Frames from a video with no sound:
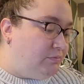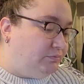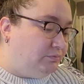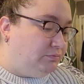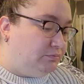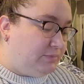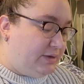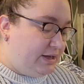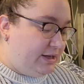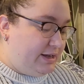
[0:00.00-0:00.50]

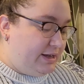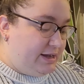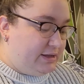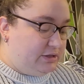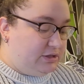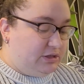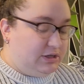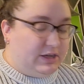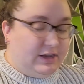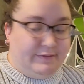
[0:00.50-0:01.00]
But yeah,
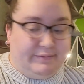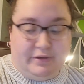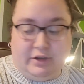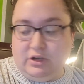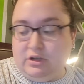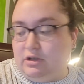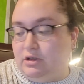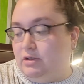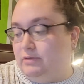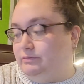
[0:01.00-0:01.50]
today I'm
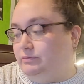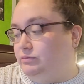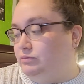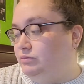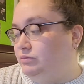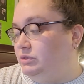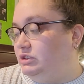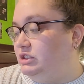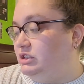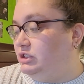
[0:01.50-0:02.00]
gonna
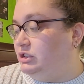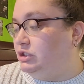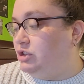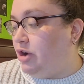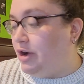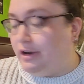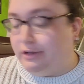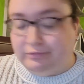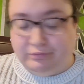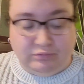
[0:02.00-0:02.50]

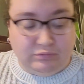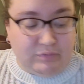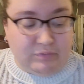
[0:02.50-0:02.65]
start